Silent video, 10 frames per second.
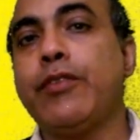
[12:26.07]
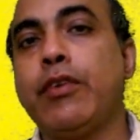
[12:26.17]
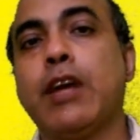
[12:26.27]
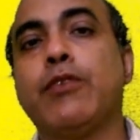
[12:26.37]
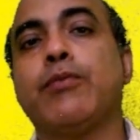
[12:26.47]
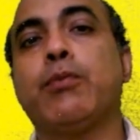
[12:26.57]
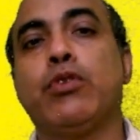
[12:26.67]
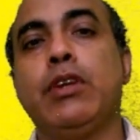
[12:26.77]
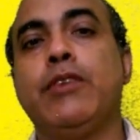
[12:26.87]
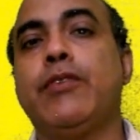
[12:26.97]
you can
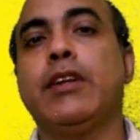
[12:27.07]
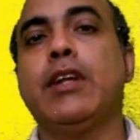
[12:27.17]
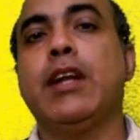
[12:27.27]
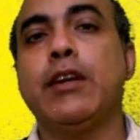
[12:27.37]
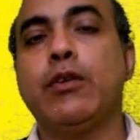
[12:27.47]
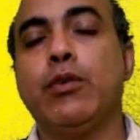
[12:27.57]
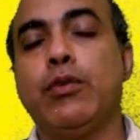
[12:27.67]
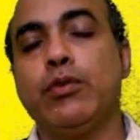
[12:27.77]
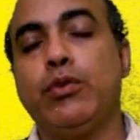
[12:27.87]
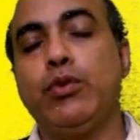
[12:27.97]
proceed further and
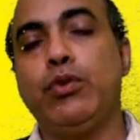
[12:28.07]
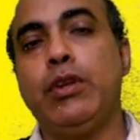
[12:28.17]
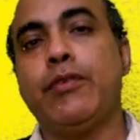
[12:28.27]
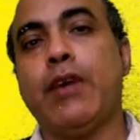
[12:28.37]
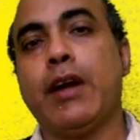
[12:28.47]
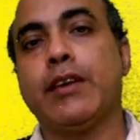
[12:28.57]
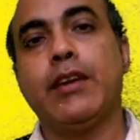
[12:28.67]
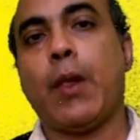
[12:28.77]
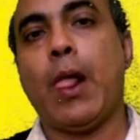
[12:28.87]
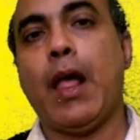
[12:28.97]
do the factor
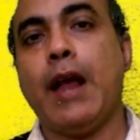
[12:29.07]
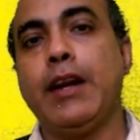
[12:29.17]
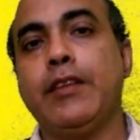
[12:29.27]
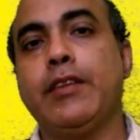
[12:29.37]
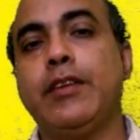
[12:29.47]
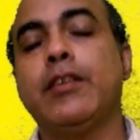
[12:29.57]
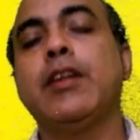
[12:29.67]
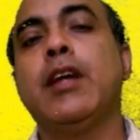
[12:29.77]
analysis,